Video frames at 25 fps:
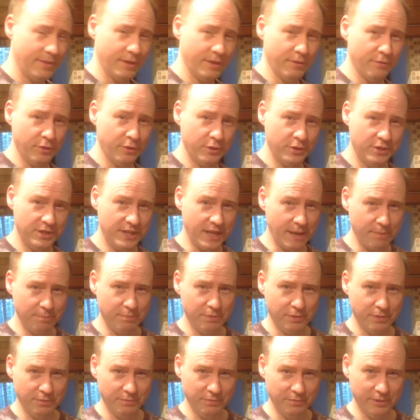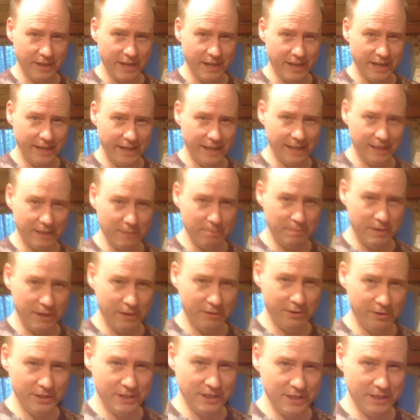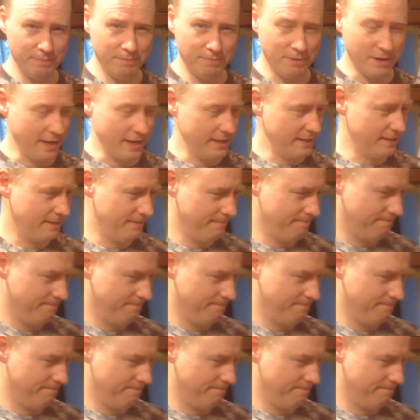The first step, we got to get the beer into the pot.